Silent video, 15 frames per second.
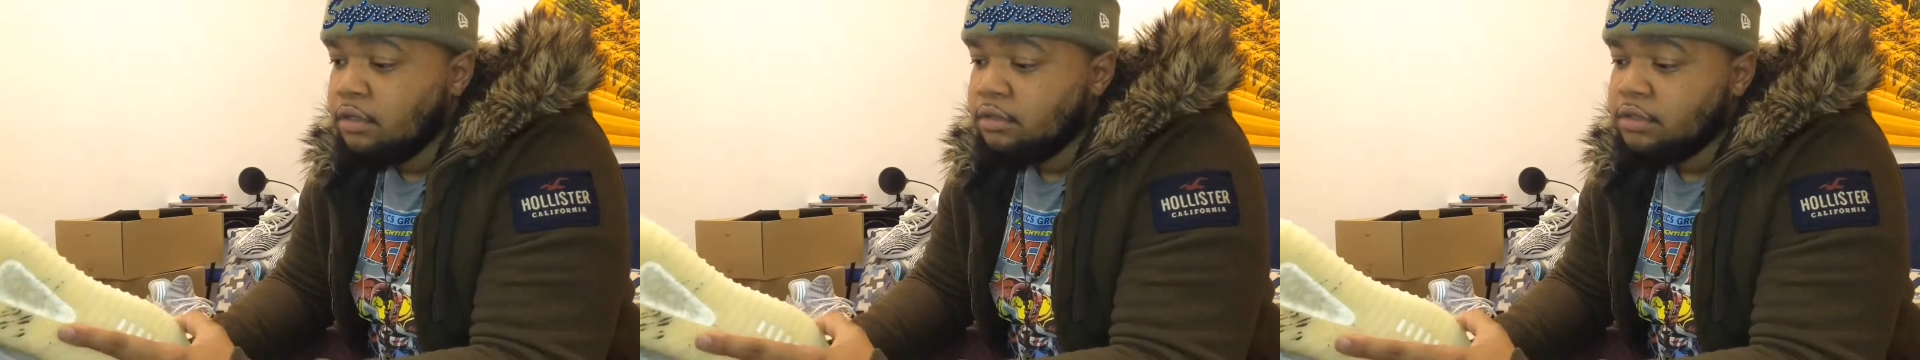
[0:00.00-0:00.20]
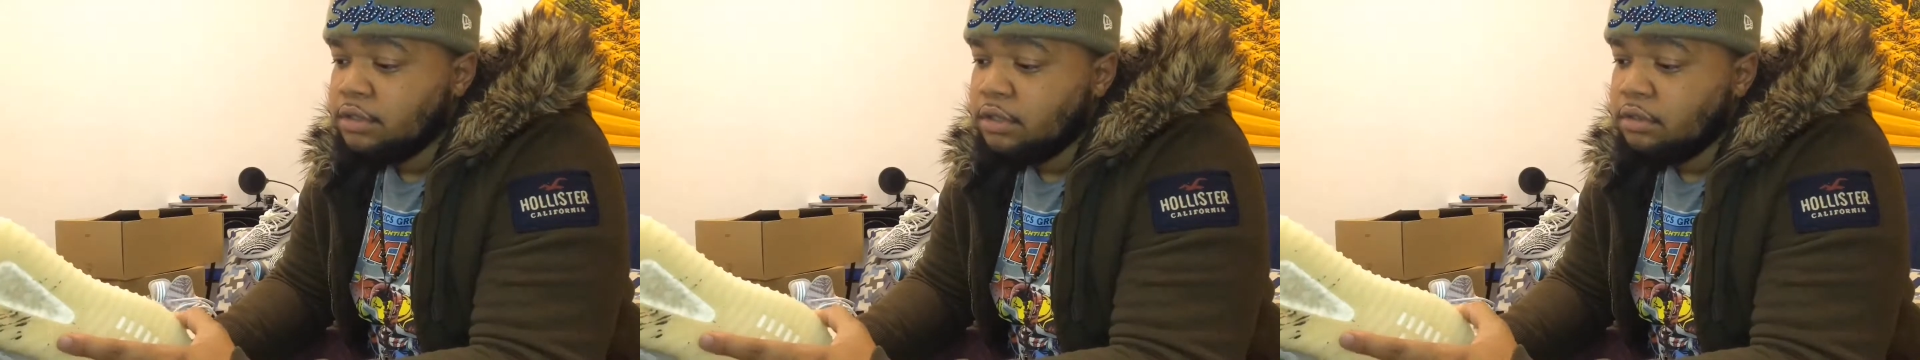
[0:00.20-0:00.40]

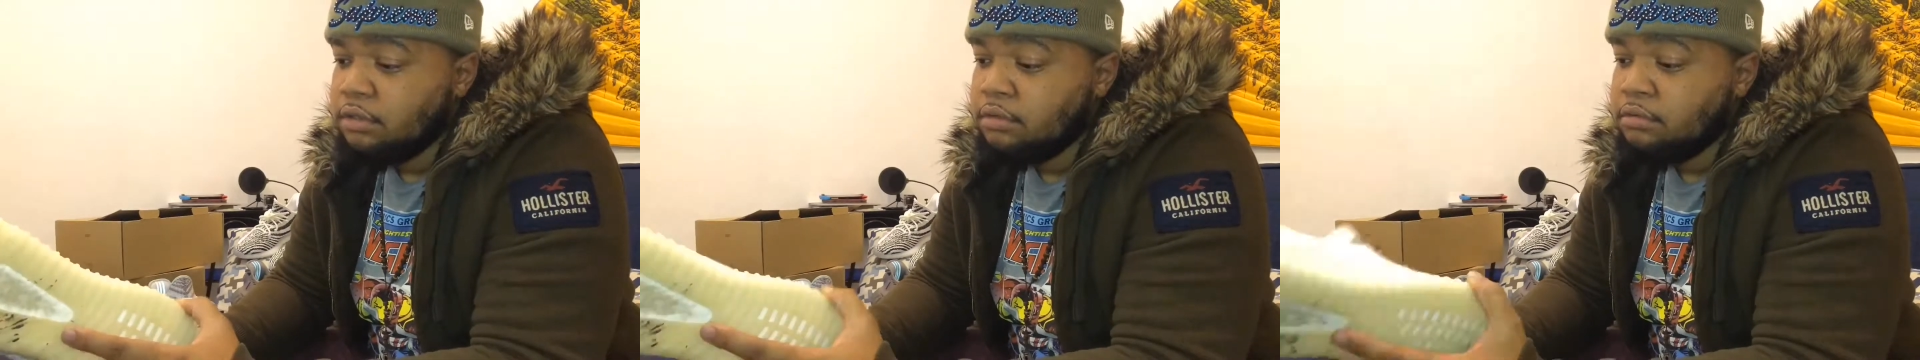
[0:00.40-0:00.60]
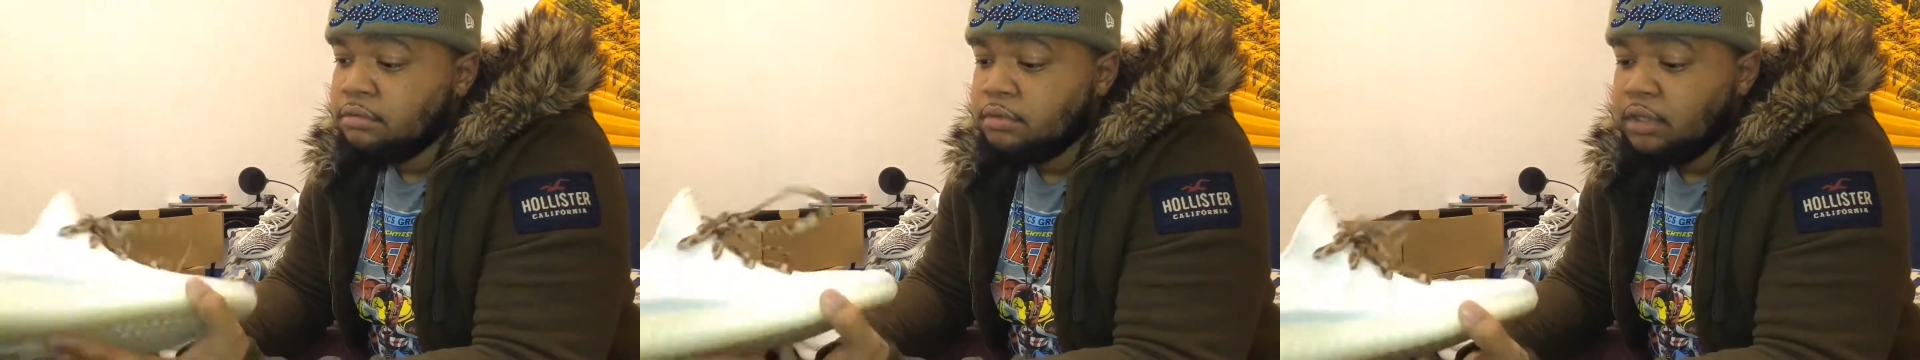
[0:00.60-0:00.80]

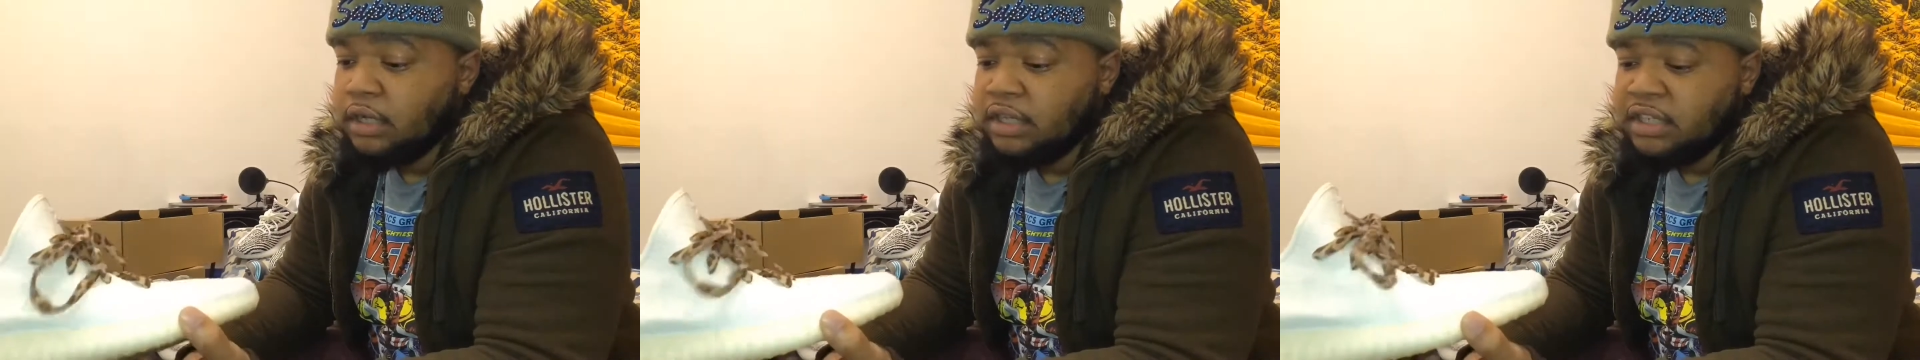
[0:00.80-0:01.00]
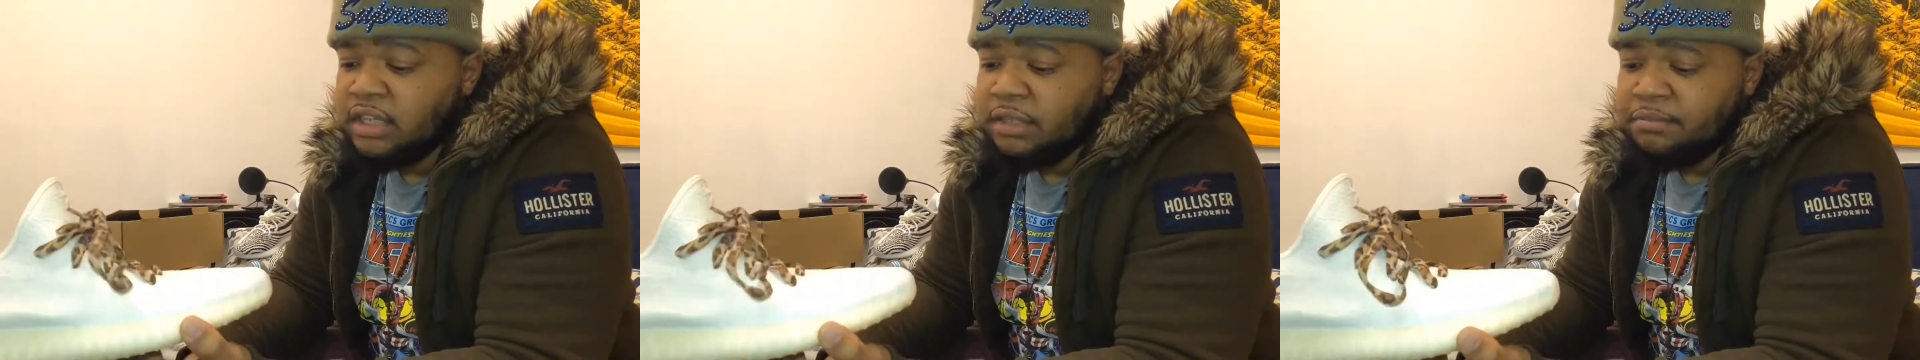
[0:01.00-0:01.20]
So
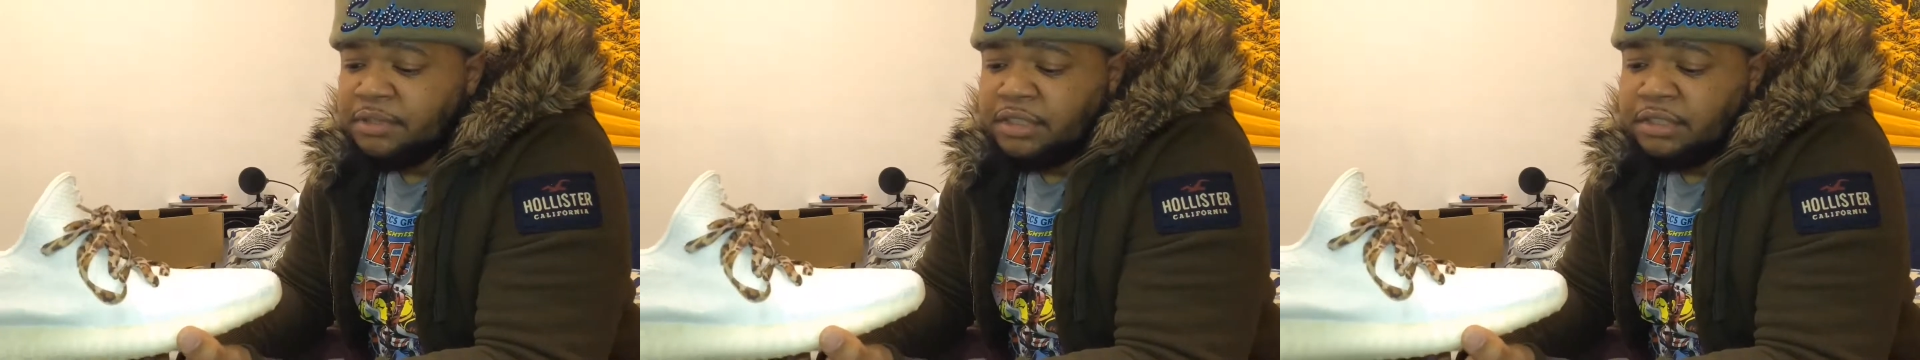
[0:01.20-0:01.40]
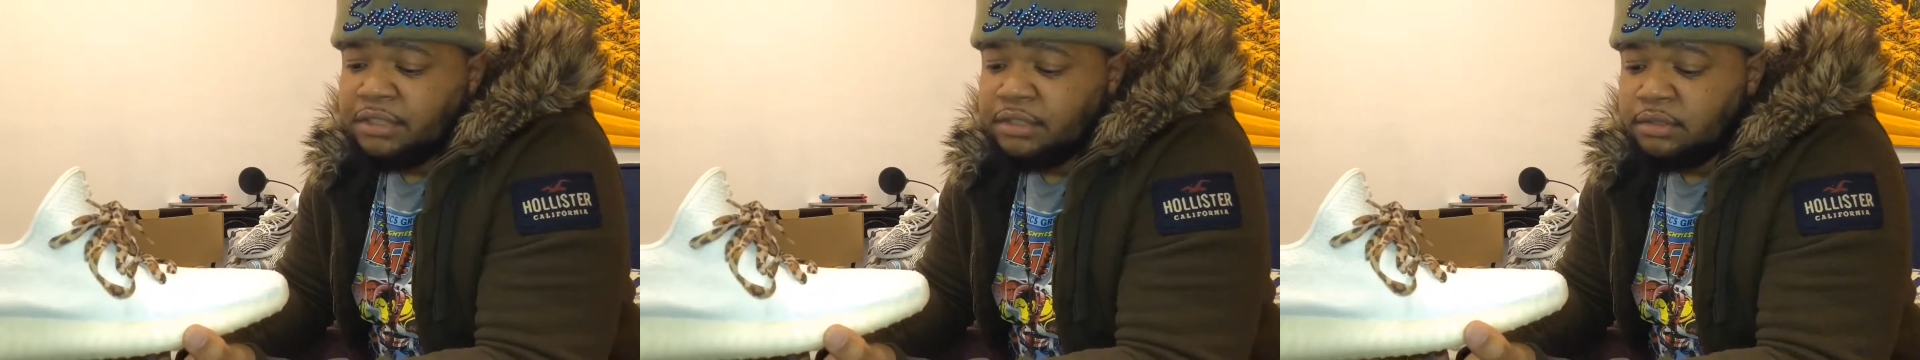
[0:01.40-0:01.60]
I copped
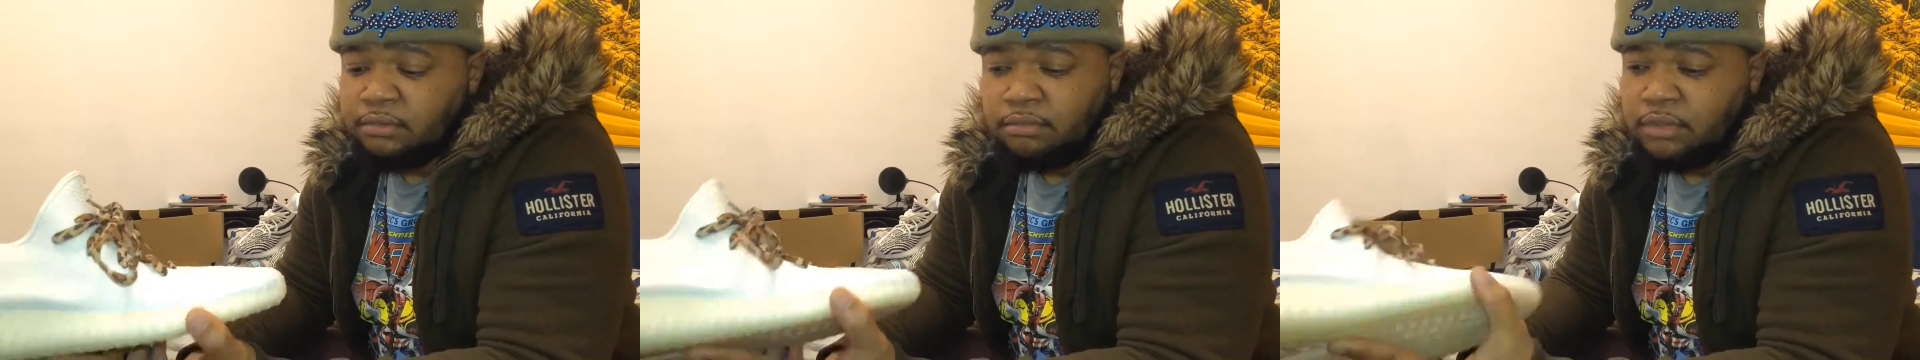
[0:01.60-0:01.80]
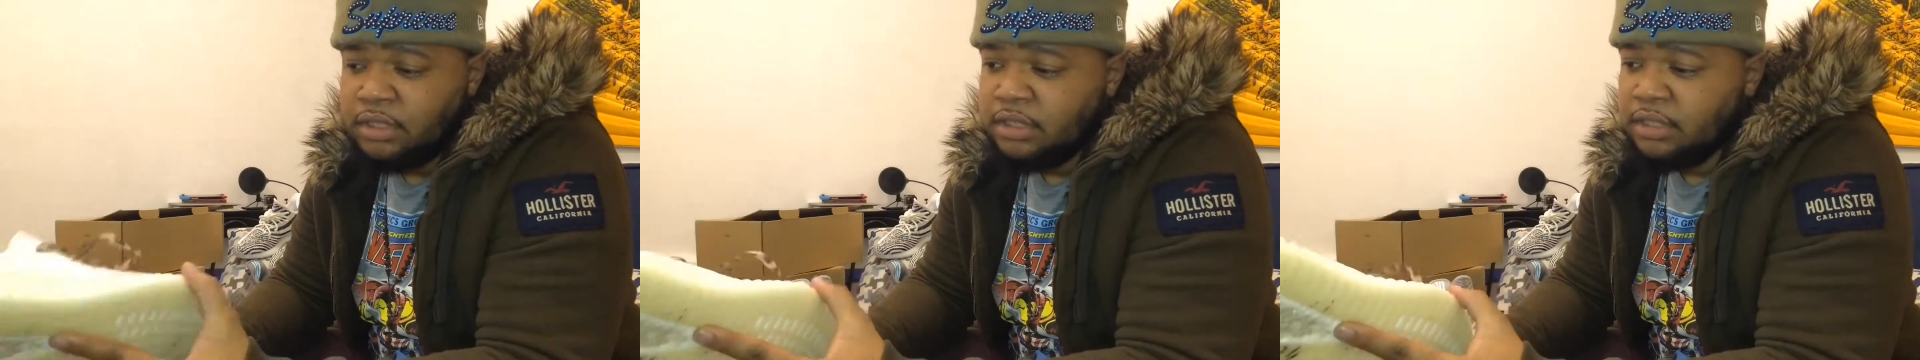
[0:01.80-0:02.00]
these,
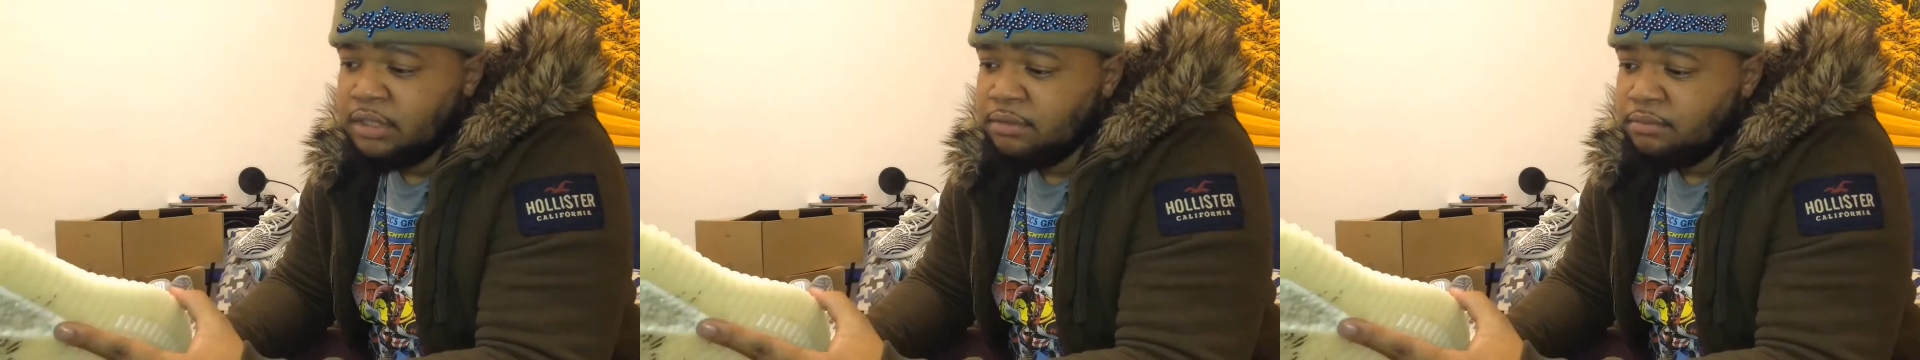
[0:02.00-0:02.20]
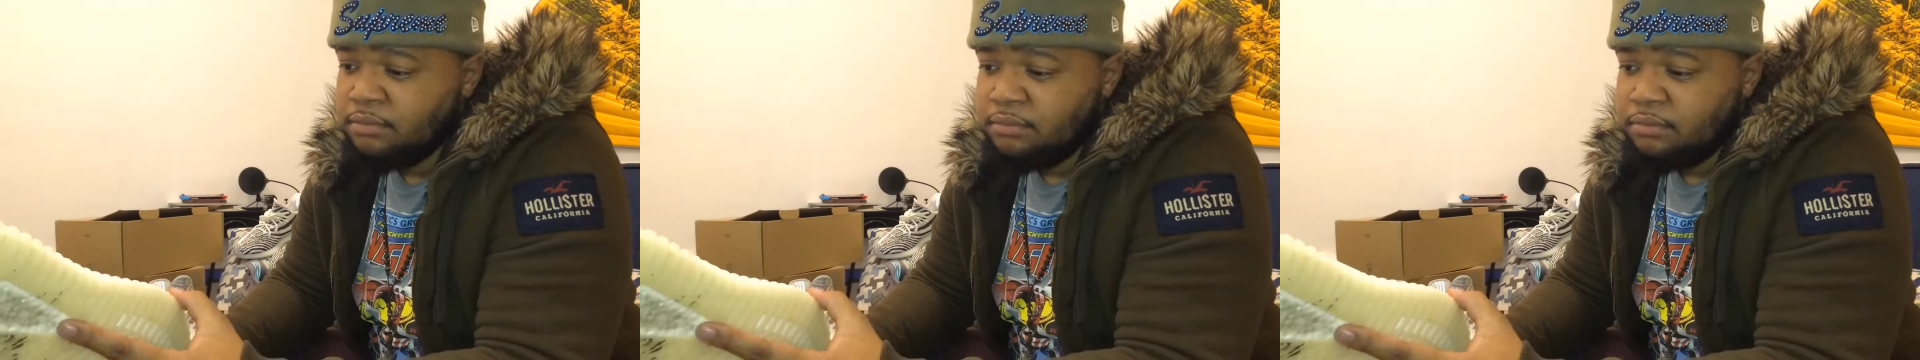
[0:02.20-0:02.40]

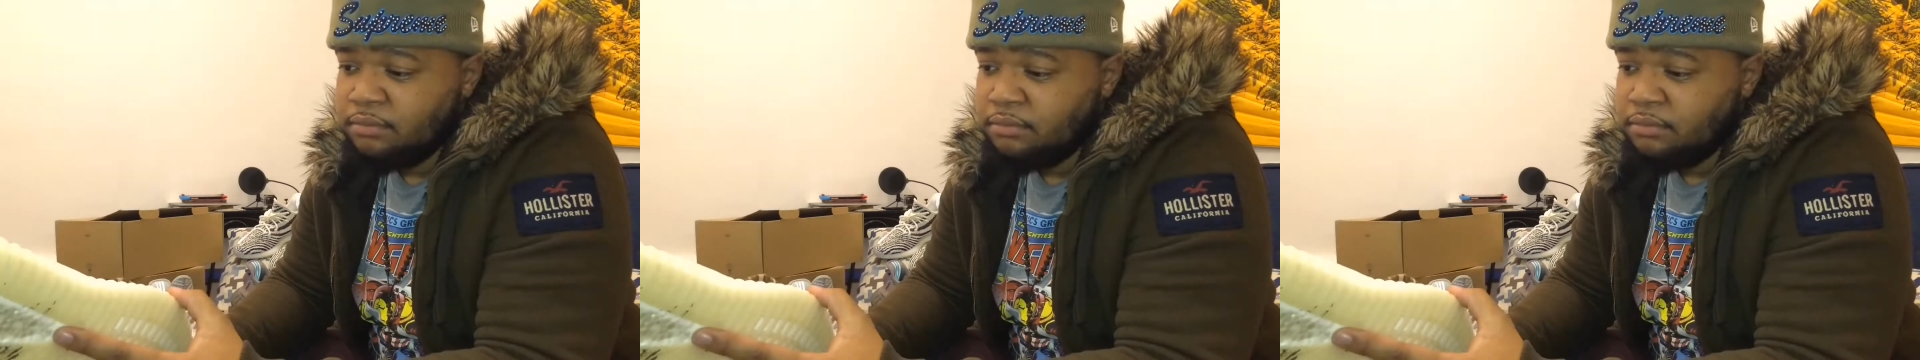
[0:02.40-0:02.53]
and